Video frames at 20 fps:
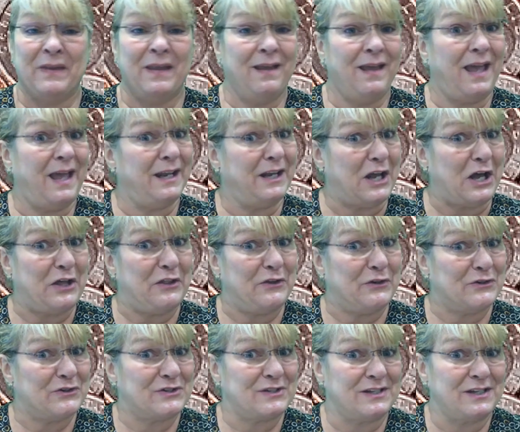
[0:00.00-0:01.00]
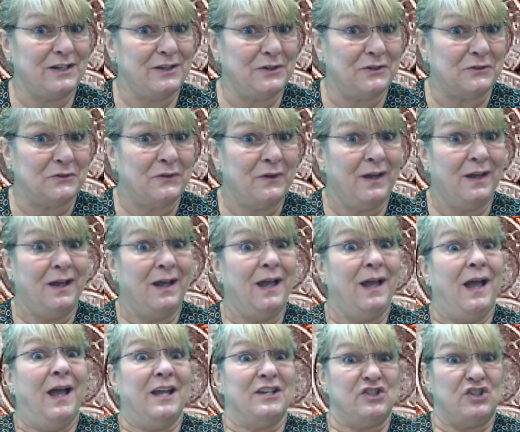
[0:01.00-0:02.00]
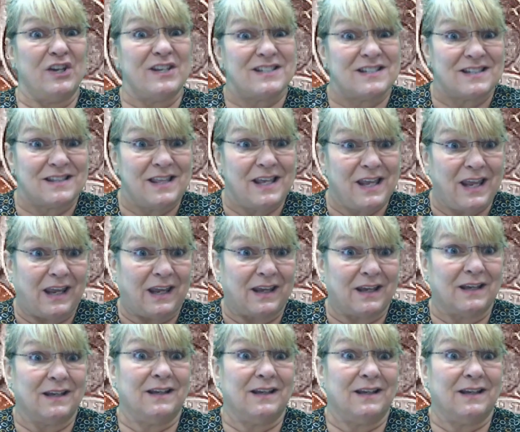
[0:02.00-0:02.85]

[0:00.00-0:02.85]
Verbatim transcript: and others too. Just think,